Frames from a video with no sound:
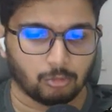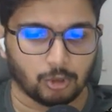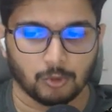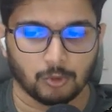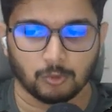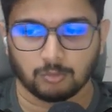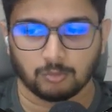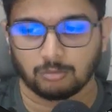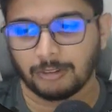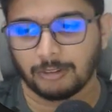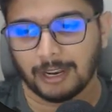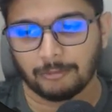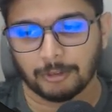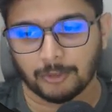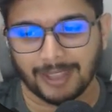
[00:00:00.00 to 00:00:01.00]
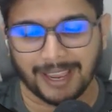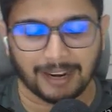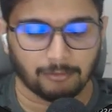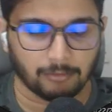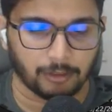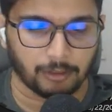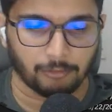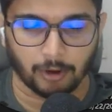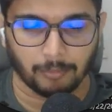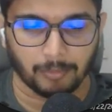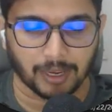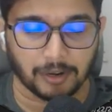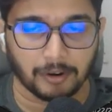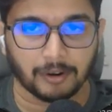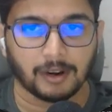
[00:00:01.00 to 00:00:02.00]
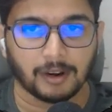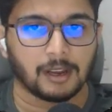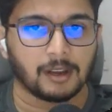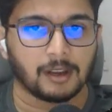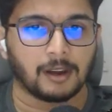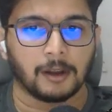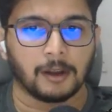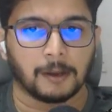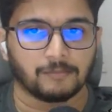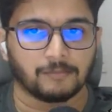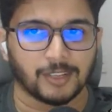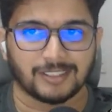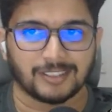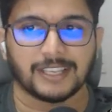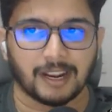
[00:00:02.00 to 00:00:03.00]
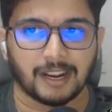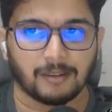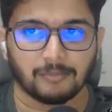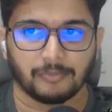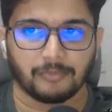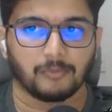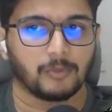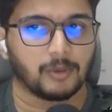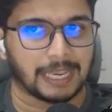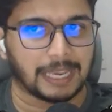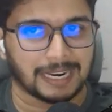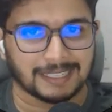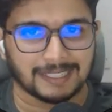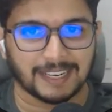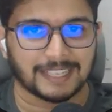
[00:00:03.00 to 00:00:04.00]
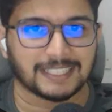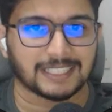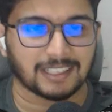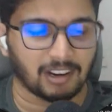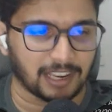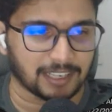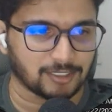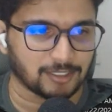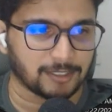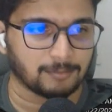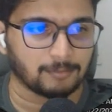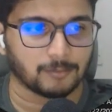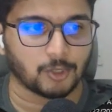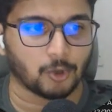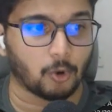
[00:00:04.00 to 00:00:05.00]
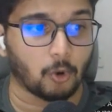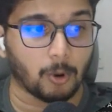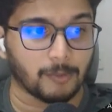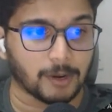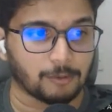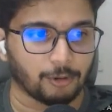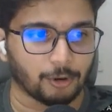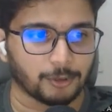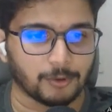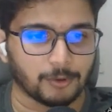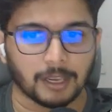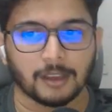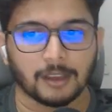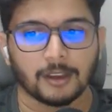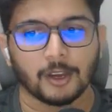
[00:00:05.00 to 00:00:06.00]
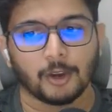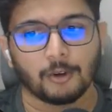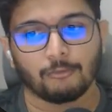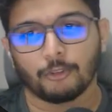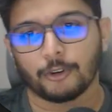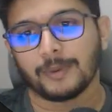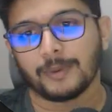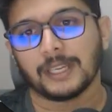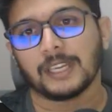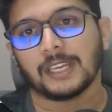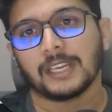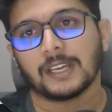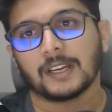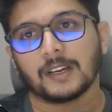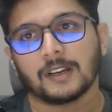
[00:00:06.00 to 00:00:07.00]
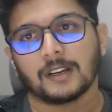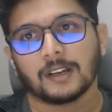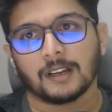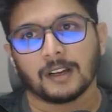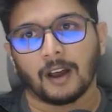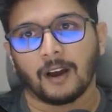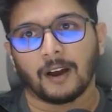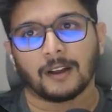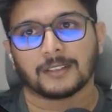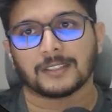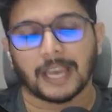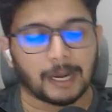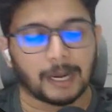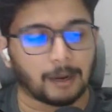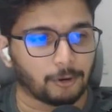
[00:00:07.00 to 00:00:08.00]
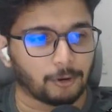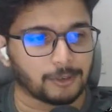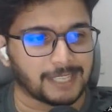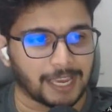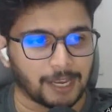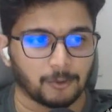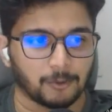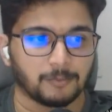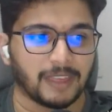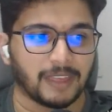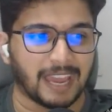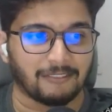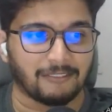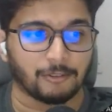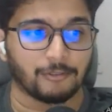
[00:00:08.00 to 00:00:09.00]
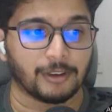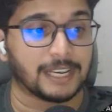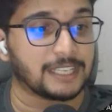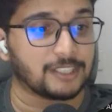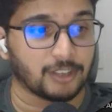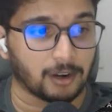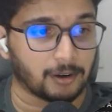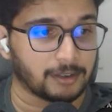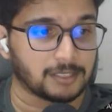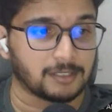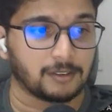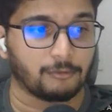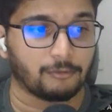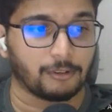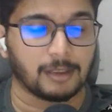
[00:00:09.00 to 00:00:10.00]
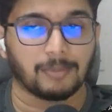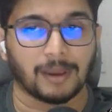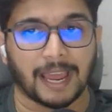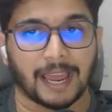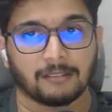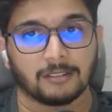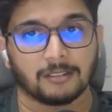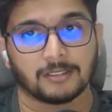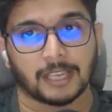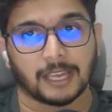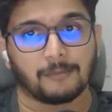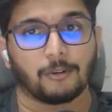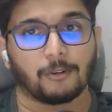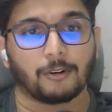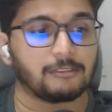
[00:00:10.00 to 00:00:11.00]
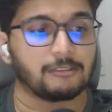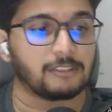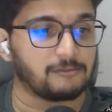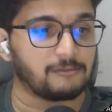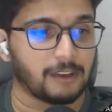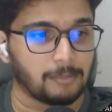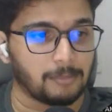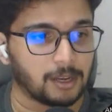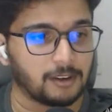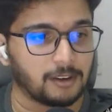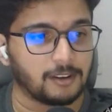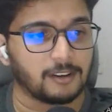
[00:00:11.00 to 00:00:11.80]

you delve into that if you're a beginner. Uh, just set up a test collection. So homework for today would be uh, sign up for Xano. They have a very generous free plan. Sign up for WeWeb.